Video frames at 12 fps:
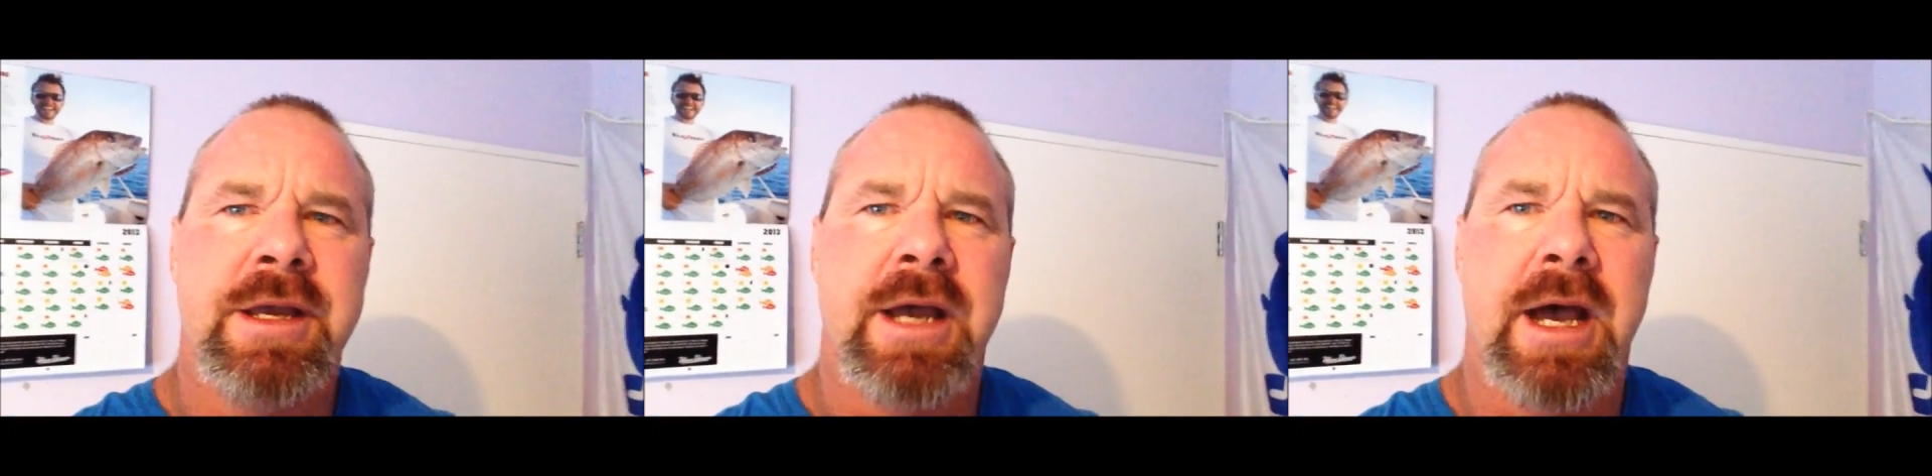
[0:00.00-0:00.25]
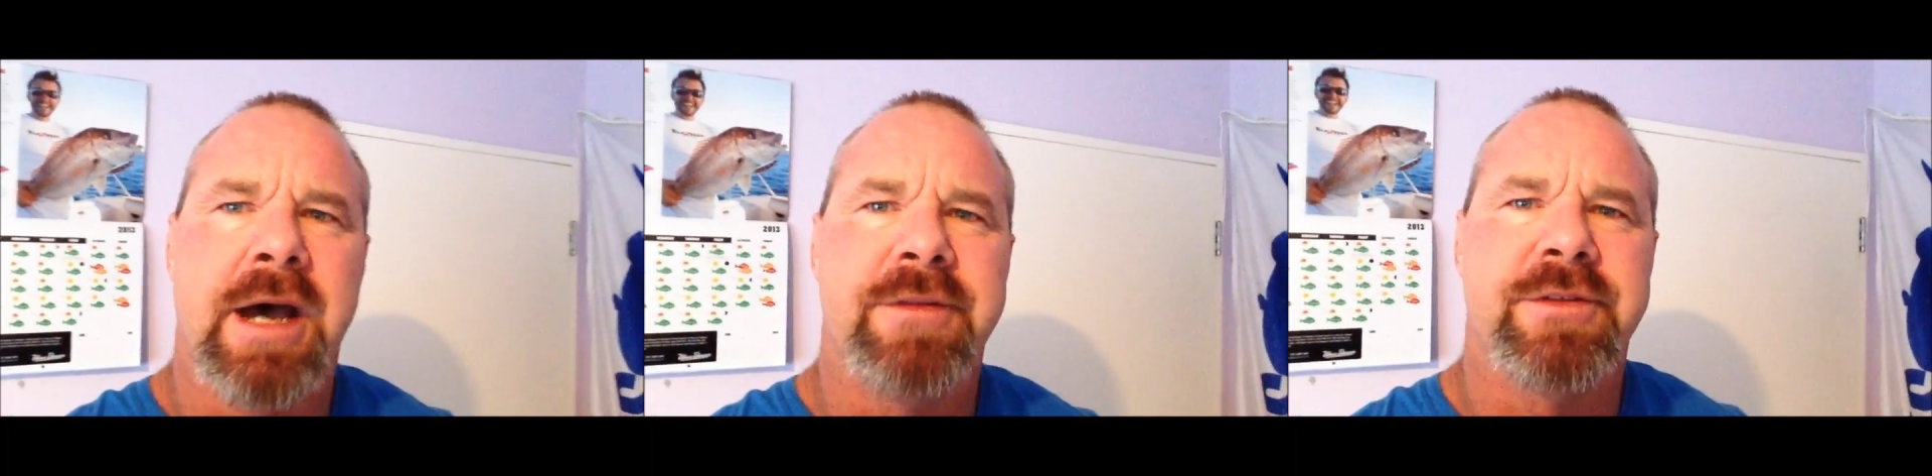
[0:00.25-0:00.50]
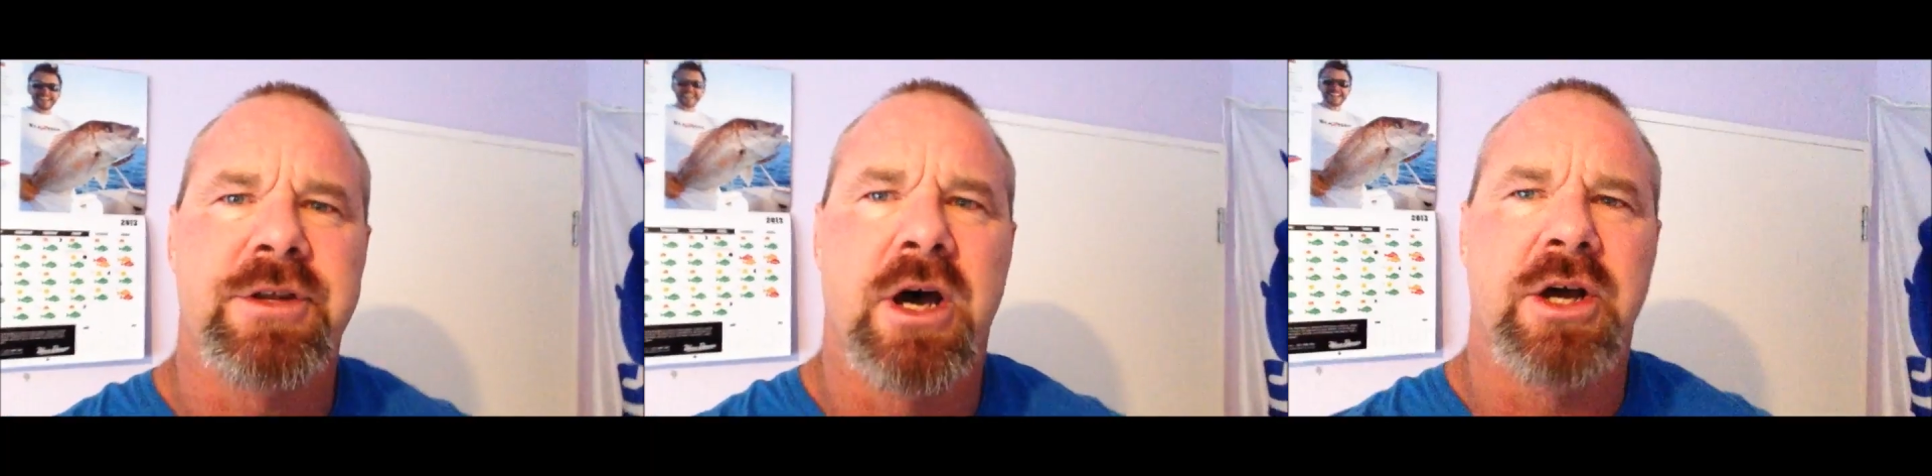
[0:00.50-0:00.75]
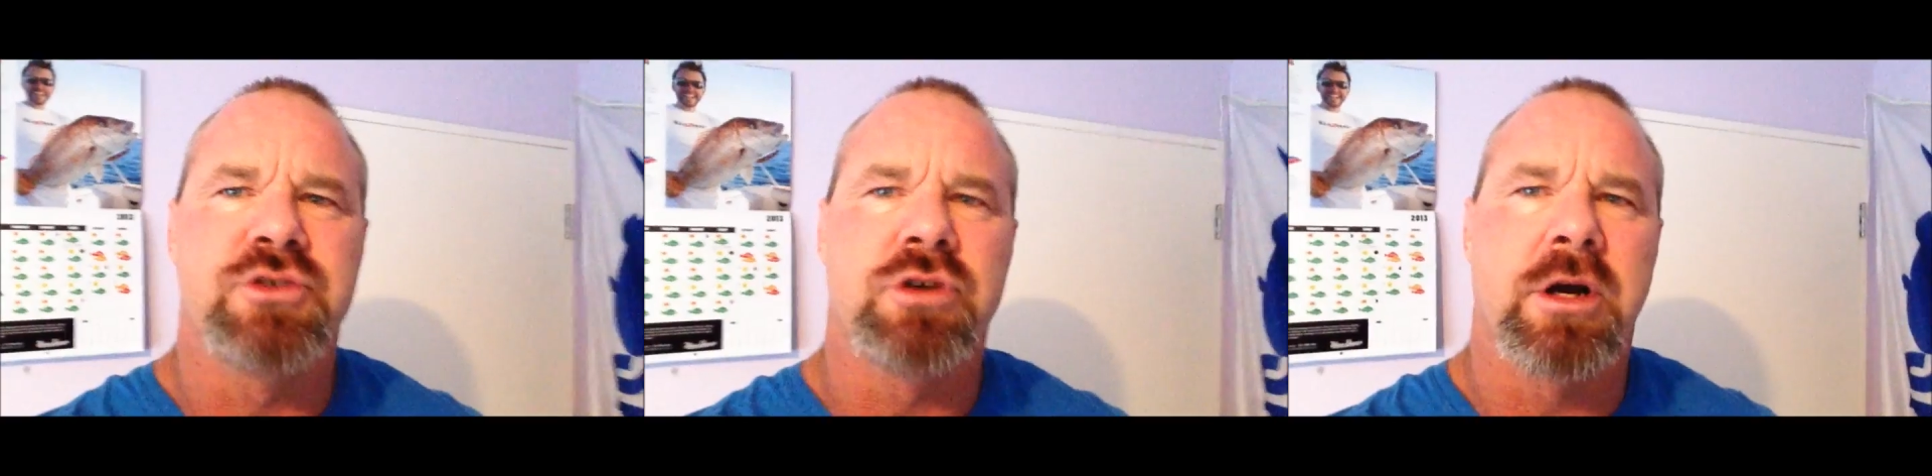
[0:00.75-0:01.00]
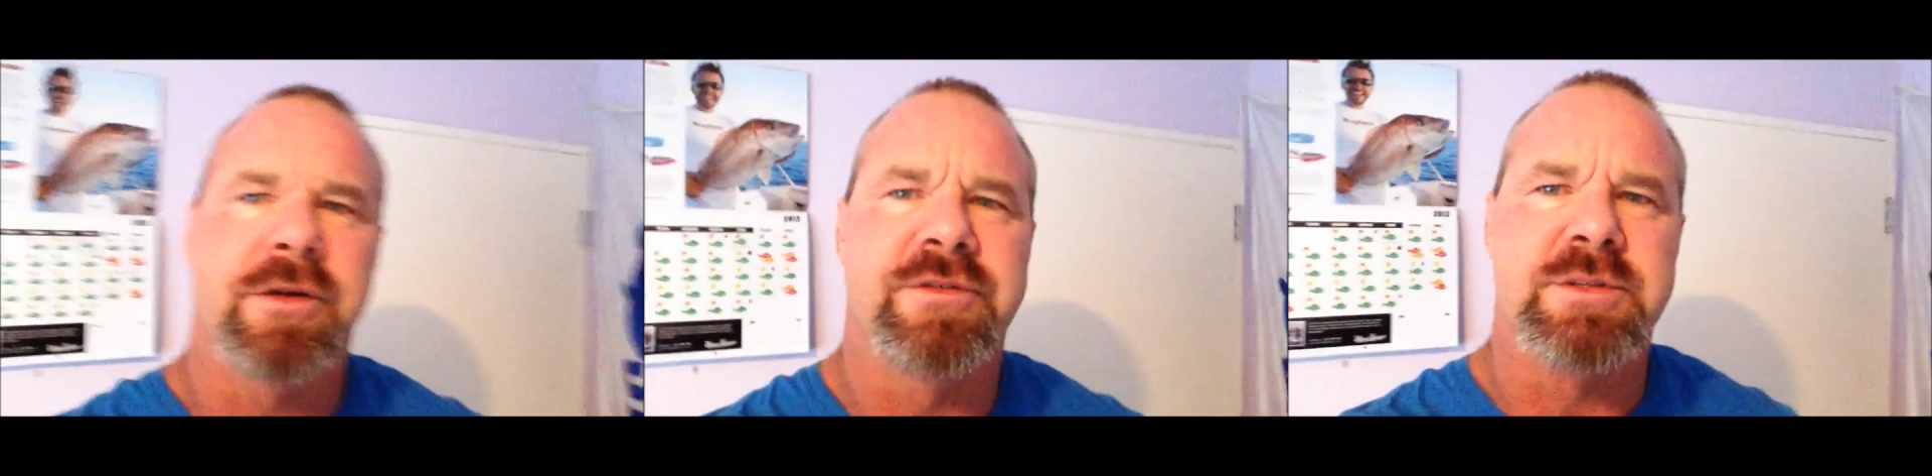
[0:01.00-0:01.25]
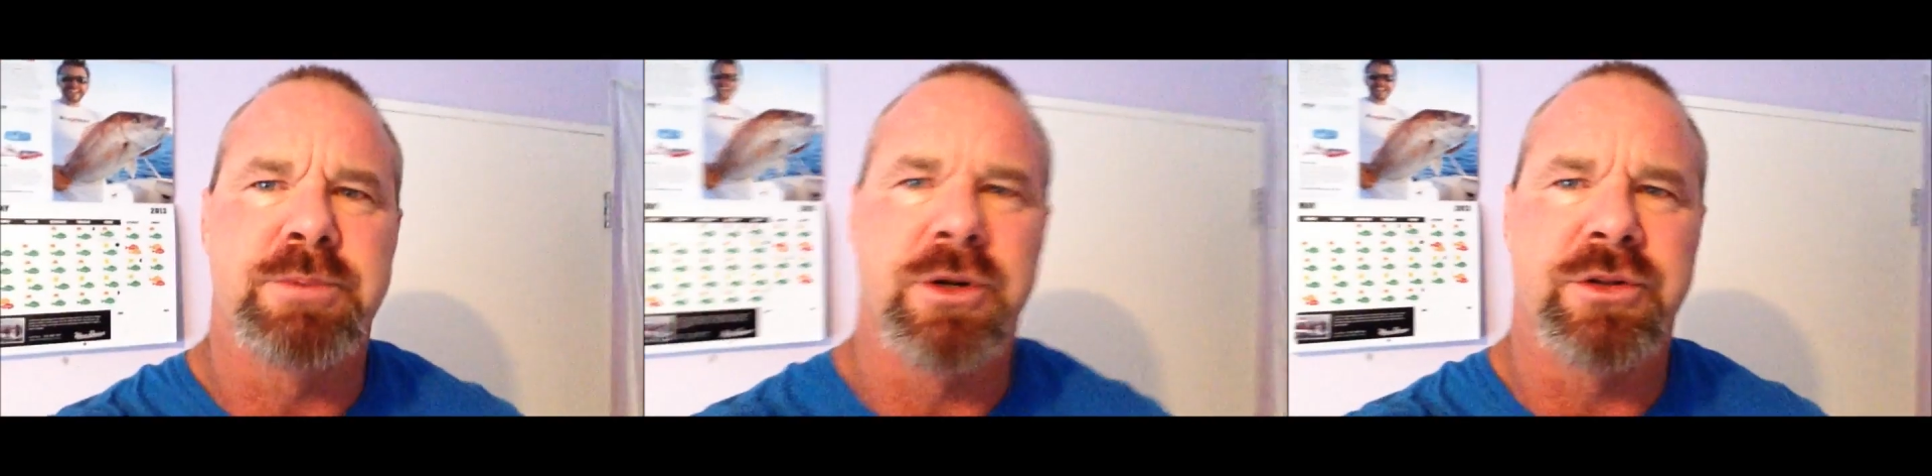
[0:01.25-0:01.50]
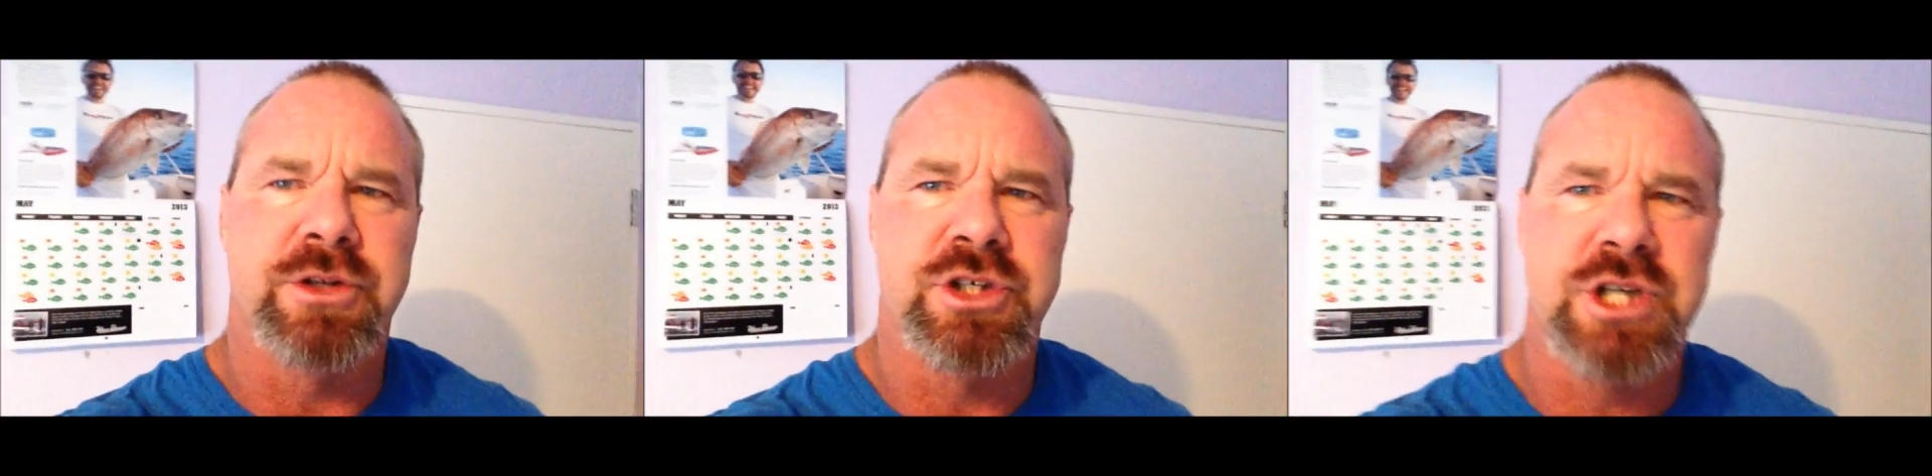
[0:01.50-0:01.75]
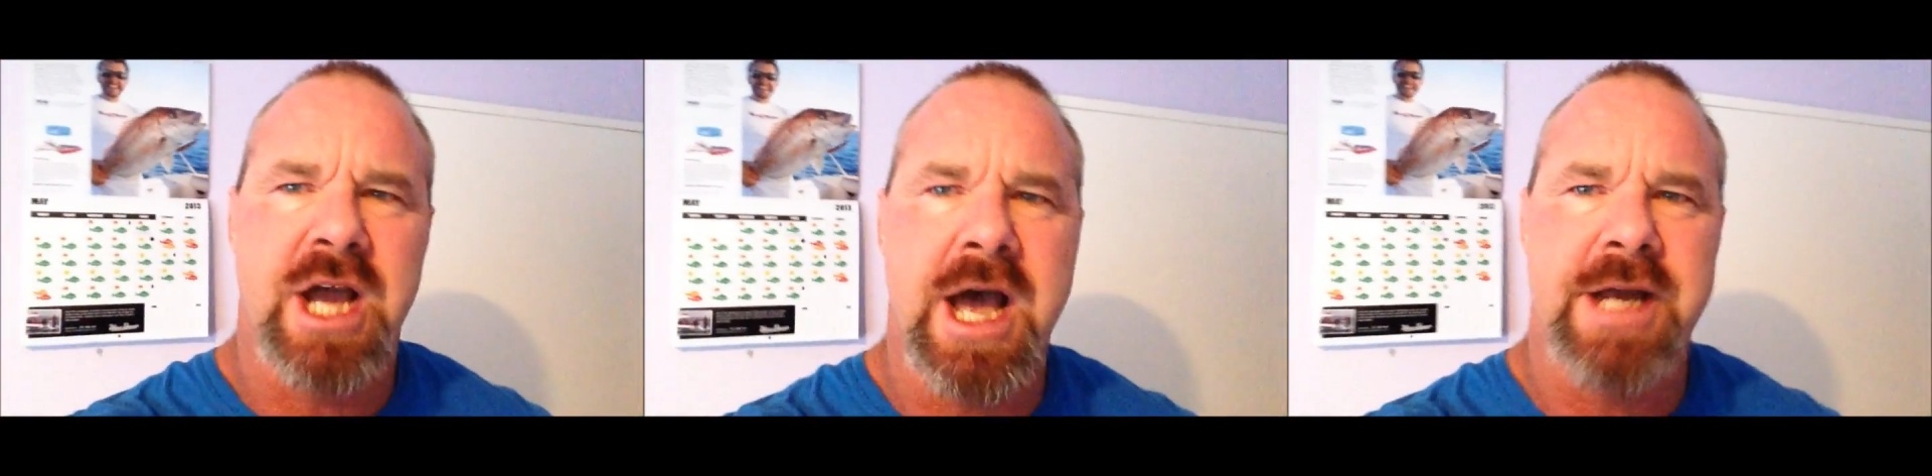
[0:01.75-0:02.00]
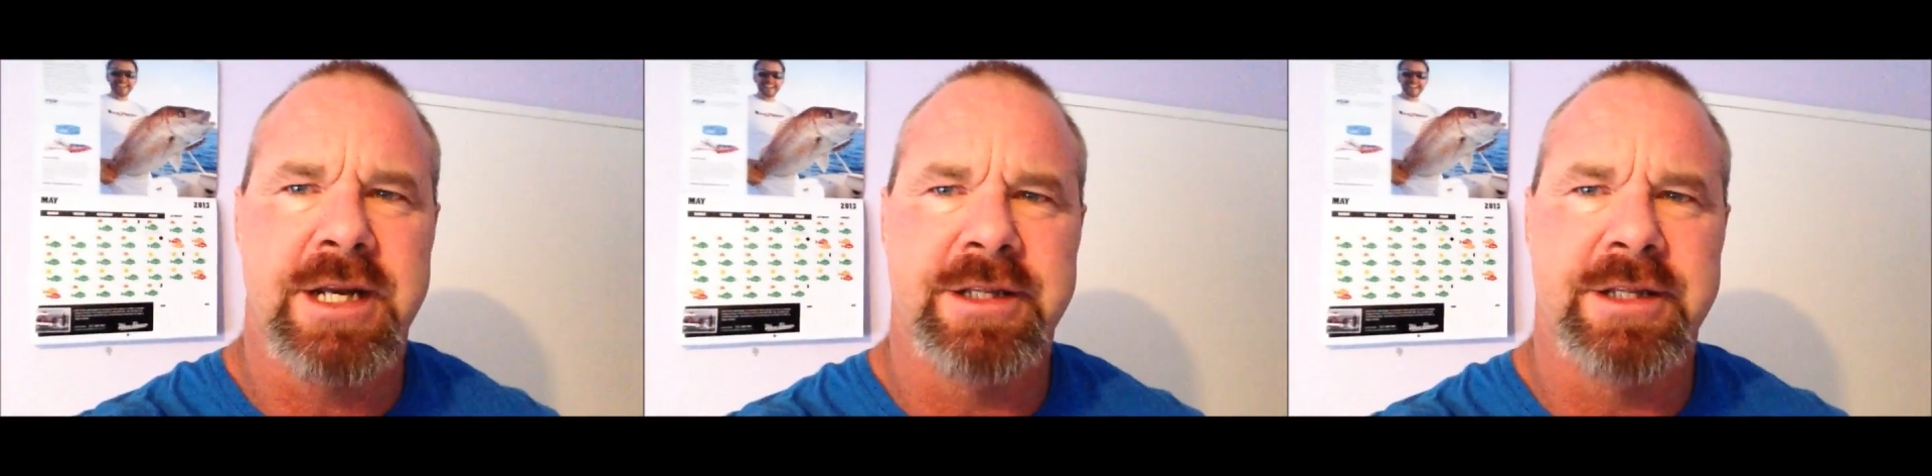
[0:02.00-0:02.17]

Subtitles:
that the hydrographers put on the chart,